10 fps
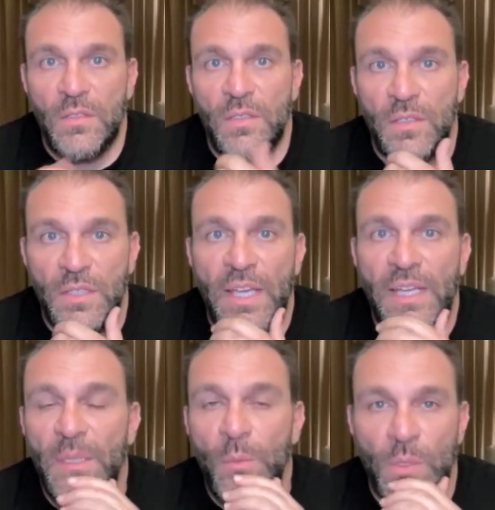to say
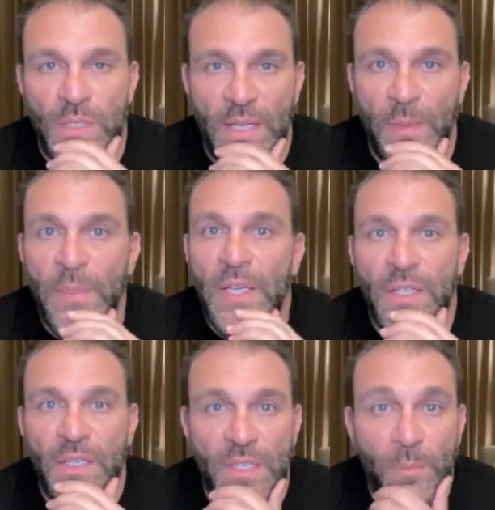I need more time? Because